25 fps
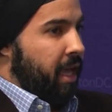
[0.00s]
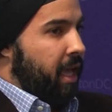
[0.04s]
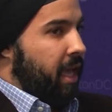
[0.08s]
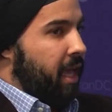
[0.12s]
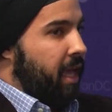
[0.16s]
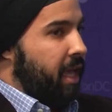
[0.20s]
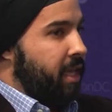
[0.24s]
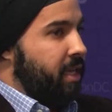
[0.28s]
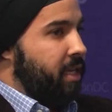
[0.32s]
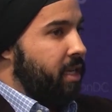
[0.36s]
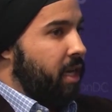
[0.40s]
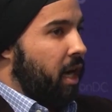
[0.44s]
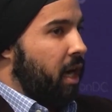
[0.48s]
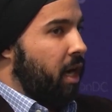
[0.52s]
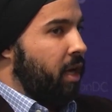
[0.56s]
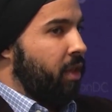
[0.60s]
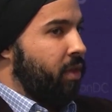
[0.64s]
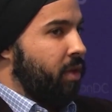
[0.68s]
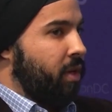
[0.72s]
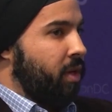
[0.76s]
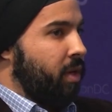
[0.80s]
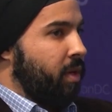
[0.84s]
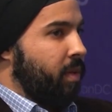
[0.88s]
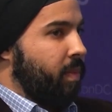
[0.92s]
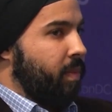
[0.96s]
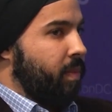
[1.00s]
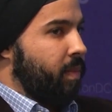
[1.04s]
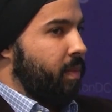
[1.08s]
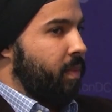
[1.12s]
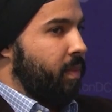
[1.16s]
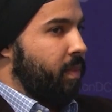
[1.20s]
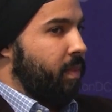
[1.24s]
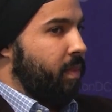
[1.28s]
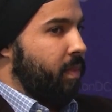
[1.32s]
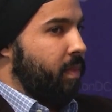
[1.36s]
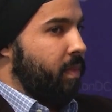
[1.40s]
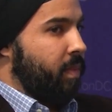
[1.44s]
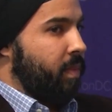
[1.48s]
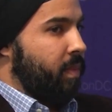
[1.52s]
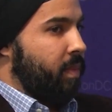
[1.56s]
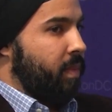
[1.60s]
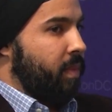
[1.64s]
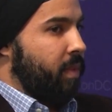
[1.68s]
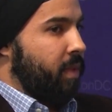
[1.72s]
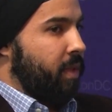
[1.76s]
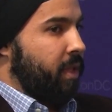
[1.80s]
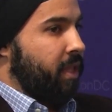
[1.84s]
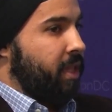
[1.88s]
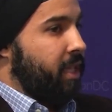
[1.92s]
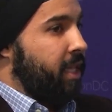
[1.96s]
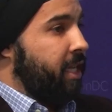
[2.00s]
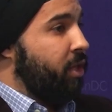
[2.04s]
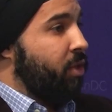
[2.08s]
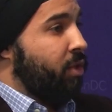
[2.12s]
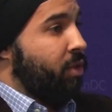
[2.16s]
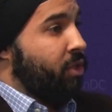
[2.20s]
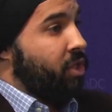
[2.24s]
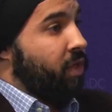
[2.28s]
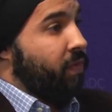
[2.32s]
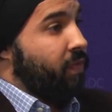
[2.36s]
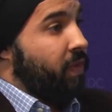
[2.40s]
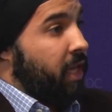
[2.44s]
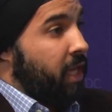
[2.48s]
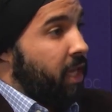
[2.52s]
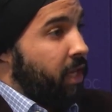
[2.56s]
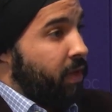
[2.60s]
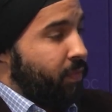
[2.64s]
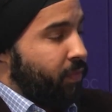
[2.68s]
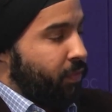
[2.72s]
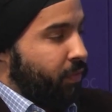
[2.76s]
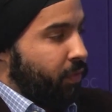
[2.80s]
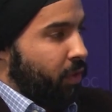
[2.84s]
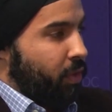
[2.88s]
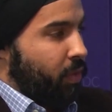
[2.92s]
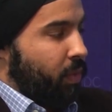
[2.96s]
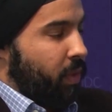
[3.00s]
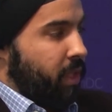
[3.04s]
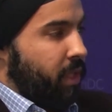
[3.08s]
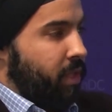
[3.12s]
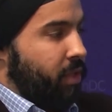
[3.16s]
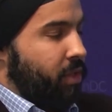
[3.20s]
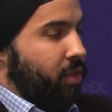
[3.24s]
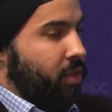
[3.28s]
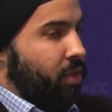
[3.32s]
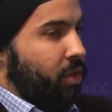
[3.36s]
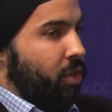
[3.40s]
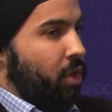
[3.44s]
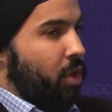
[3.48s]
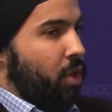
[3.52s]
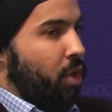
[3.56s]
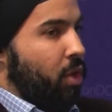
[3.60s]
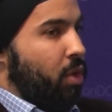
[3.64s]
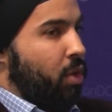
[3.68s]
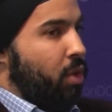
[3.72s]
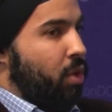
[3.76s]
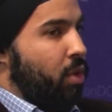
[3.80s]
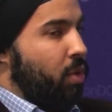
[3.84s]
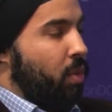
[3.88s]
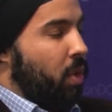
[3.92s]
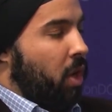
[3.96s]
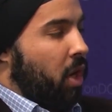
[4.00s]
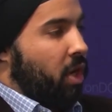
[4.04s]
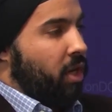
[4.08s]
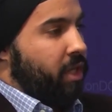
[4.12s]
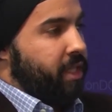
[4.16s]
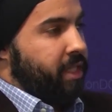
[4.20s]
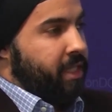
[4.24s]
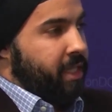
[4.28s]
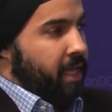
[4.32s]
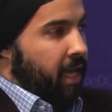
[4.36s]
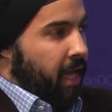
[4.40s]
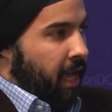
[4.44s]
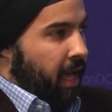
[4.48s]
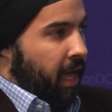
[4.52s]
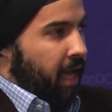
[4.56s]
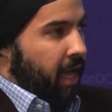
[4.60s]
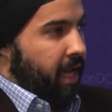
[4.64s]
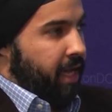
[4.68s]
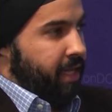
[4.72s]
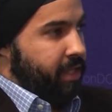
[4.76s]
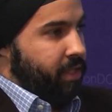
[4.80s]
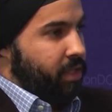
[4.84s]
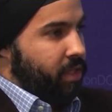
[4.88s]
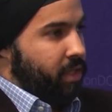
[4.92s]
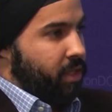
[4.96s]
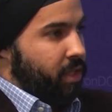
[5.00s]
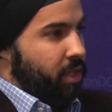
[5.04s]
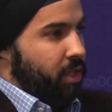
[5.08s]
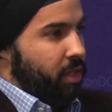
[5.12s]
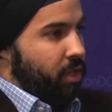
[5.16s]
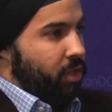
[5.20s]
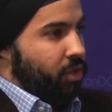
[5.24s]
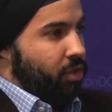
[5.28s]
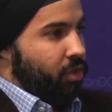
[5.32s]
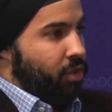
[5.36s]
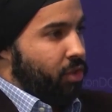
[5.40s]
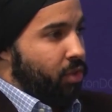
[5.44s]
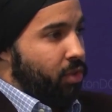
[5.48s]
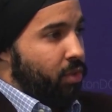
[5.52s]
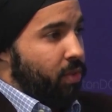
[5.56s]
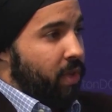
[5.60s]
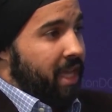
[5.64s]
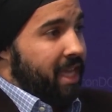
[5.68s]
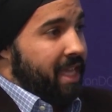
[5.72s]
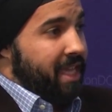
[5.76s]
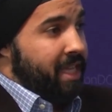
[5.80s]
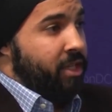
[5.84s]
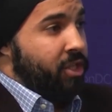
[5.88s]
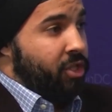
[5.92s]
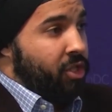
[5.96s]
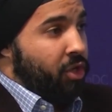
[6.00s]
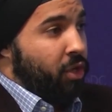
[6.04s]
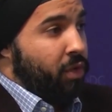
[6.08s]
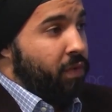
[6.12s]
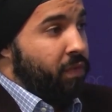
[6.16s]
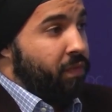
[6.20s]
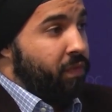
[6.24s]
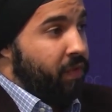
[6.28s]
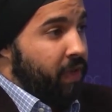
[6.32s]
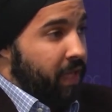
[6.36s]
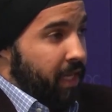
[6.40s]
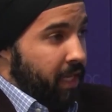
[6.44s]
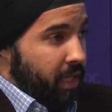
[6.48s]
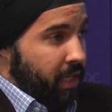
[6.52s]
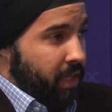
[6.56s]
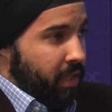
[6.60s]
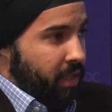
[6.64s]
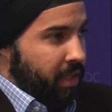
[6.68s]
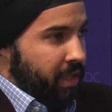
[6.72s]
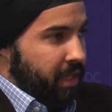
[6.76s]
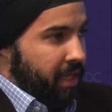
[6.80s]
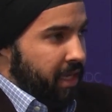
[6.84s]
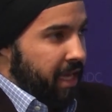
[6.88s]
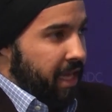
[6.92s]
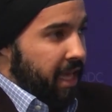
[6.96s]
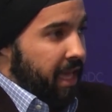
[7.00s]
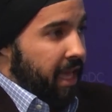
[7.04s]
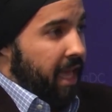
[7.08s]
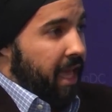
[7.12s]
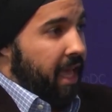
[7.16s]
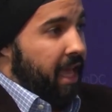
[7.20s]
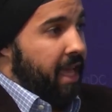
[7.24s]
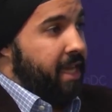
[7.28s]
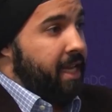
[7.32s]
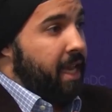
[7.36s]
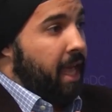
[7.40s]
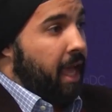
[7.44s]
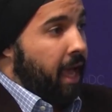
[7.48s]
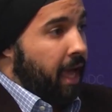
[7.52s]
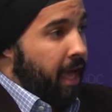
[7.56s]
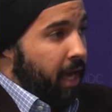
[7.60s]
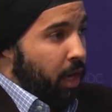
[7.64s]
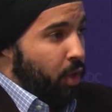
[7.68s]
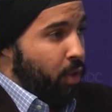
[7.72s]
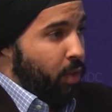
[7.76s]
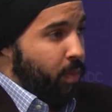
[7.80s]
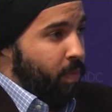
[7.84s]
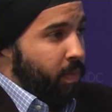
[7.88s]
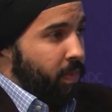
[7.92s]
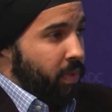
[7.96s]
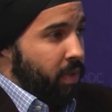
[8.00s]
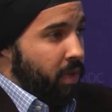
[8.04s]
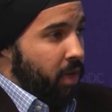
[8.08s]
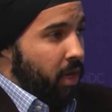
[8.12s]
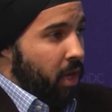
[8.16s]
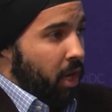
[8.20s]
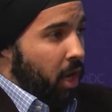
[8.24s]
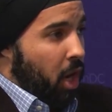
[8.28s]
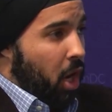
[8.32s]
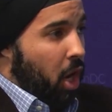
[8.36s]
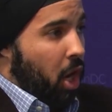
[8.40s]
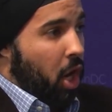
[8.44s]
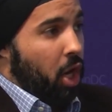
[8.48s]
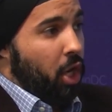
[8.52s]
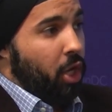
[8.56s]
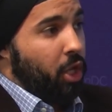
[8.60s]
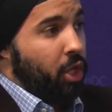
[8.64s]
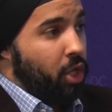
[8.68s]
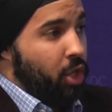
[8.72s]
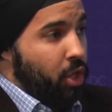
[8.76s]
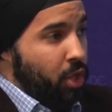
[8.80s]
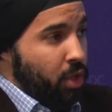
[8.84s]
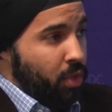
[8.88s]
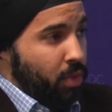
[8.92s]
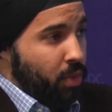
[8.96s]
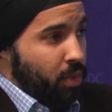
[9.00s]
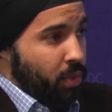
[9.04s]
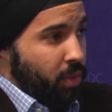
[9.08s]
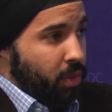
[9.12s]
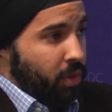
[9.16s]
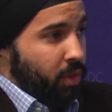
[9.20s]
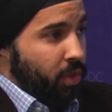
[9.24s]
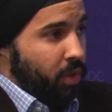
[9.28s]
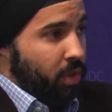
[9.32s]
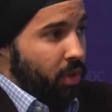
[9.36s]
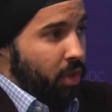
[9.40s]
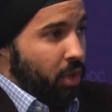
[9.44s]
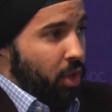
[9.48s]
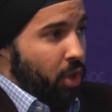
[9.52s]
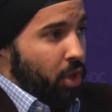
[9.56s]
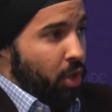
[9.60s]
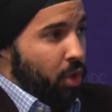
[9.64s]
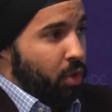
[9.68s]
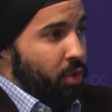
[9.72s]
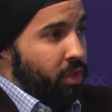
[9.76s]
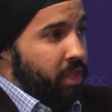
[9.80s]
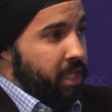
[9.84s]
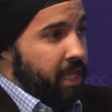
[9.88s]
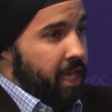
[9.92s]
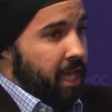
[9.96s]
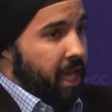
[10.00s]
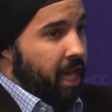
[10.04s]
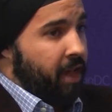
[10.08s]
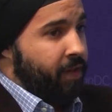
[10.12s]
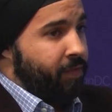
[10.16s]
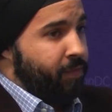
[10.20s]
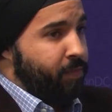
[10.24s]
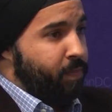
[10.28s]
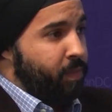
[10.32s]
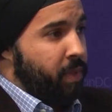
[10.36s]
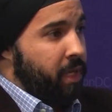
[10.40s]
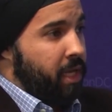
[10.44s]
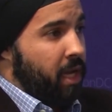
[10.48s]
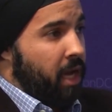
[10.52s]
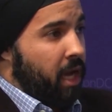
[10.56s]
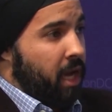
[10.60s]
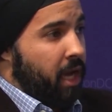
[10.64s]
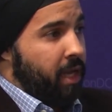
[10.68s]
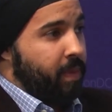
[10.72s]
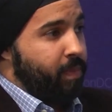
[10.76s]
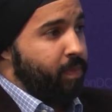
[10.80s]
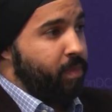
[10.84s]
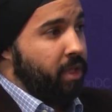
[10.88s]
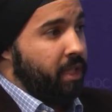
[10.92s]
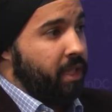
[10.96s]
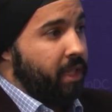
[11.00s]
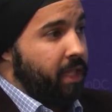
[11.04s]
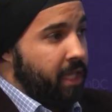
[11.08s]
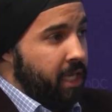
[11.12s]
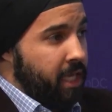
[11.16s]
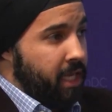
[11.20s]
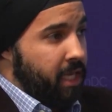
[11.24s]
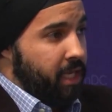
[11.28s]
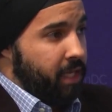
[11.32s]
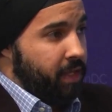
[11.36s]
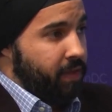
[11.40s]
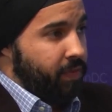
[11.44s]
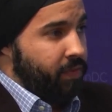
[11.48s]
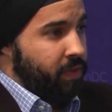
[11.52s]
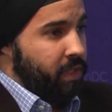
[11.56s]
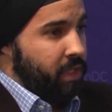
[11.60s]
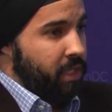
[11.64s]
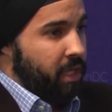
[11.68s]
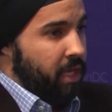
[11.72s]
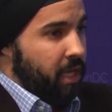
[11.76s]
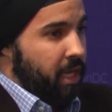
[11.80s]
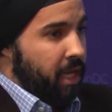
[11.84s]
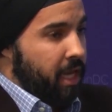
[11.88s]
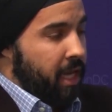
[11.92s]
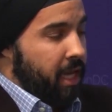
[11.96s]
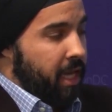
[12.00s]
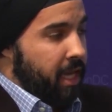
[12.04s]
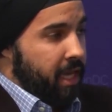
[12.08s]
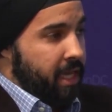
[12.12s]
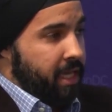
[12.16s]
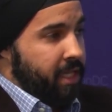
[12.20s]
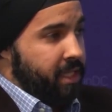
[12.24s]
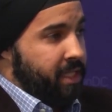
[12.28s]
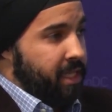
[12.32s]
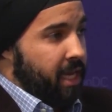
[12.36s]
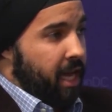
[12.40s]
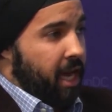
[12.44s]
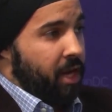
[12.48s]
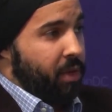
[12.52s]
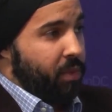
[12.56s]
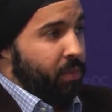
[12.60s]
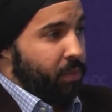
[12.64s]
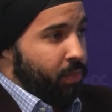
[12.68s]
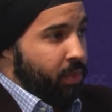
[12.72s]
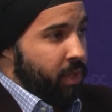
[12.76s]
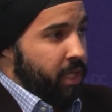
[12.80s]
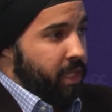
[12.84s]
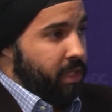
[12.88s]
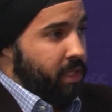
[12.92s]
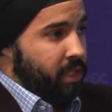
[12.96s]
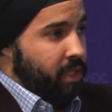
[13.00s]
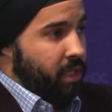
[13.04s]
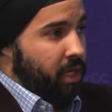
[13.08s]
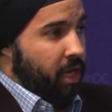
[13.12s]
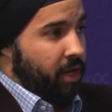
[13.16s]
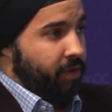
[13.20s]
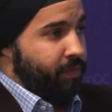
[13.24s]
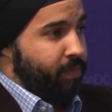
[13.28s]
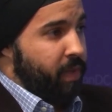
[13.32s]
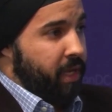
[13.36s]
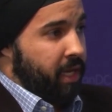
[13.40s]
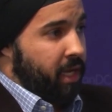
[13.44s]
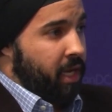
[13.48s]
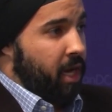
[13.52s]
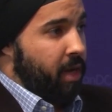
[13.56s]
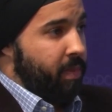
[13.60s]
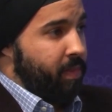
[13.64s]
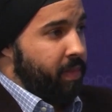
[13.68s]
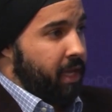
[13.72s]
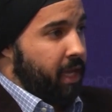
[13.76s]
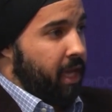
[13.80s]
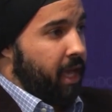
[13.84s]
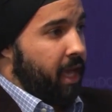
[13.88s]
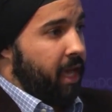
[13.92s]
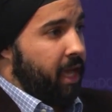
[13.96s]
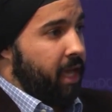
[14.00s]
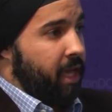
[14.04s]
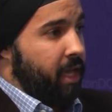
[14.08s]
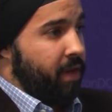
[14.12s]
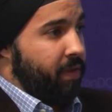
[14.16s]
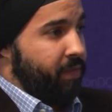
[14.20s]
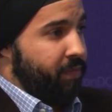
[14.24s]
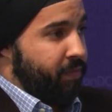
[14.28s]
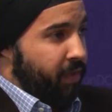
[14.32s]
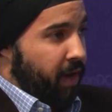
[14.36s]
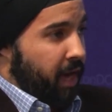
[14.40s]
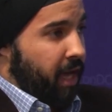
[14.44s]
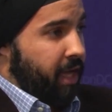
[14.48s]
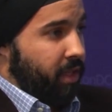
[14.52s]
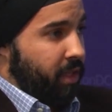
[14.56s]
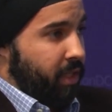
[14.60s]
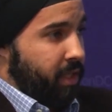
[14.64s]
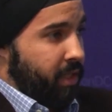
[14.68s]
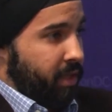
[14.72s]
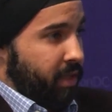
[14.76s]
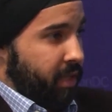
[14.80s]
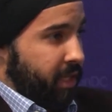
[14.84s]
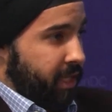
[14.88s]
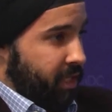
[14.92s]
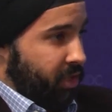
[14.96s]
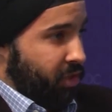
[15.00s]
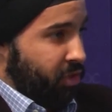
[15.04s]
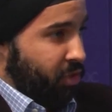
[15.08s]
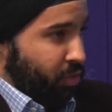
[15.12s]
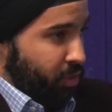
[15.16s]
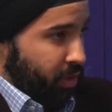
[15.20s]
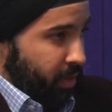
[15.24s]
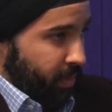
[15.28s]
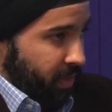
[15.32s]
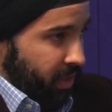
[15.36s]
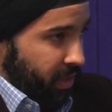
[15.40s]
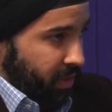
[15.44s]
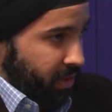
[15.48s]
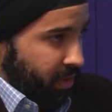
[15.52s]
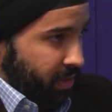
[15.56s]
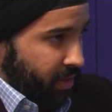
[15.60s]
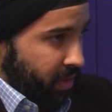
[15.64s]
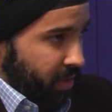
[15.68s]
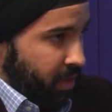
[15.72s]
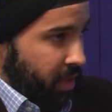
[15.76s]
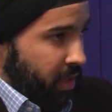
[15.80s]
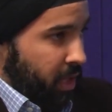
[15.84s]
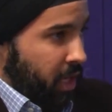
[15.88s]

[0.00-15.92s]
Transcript: and other leaders of influence who are tasked to intervene and help a youth who the FBI believes is at risk of becoming a violent extremist.